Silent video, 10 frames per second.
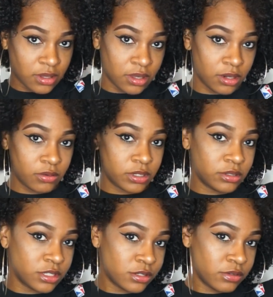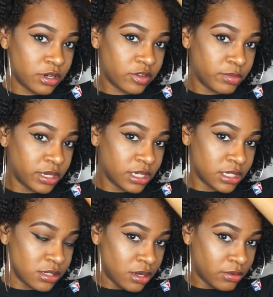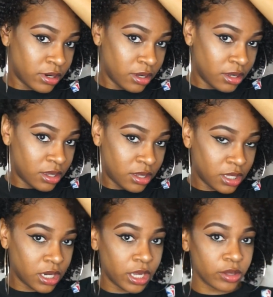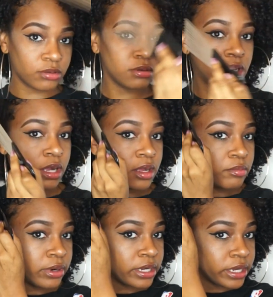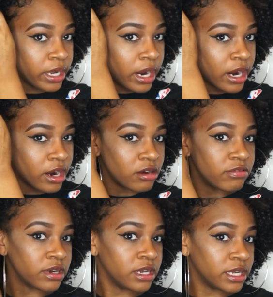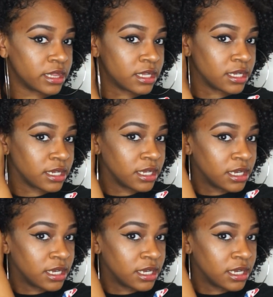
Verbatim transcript: You don't want to do it too rough because you don't want to, you know, break your hair off or nothing.